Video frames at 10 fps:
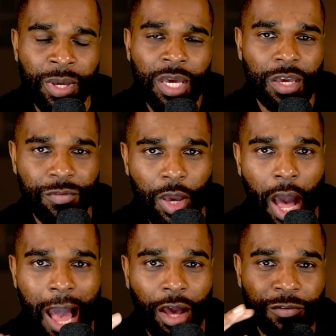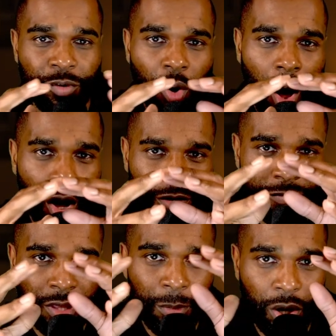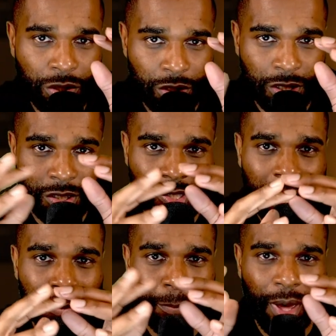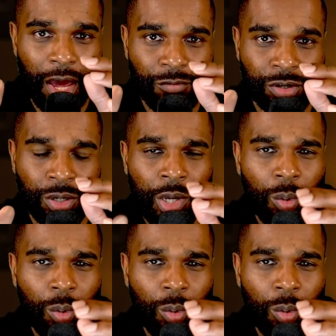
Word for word: if you ha- if you hive them under the same parent,